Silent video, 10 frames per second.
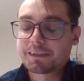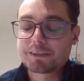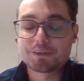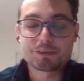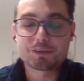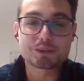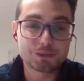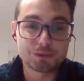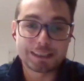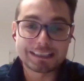your
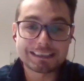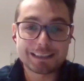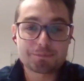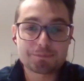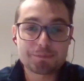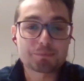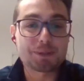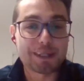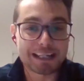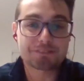to-do list and people
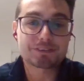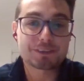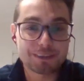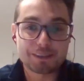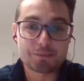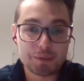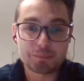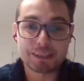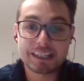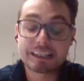putting it after the other
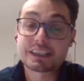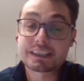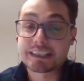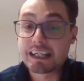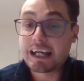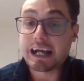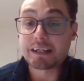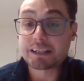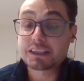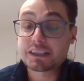publications,
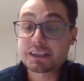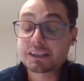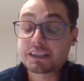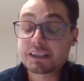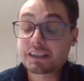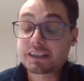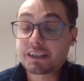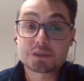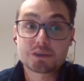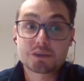I actually encourage
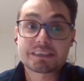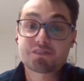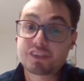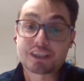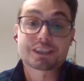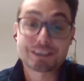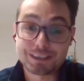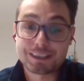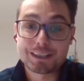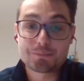people to do this
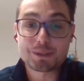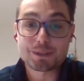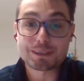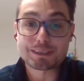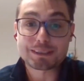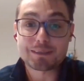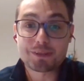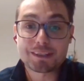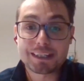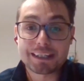first, because it's
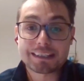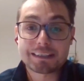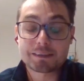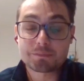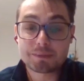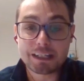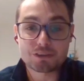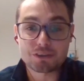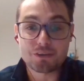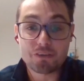something that can
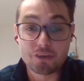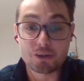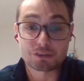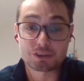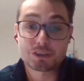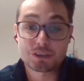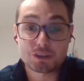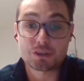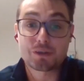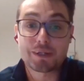get your thought juices
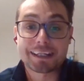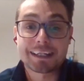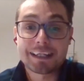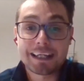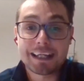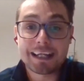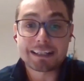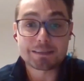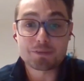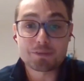going, and
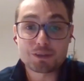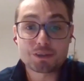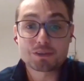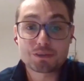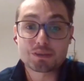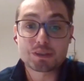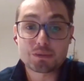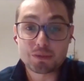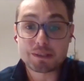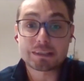it's something you can do
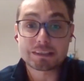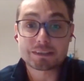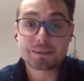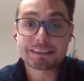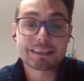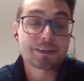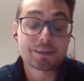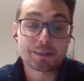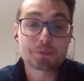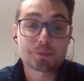really quickly. So I'd say
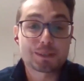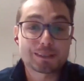rather than putting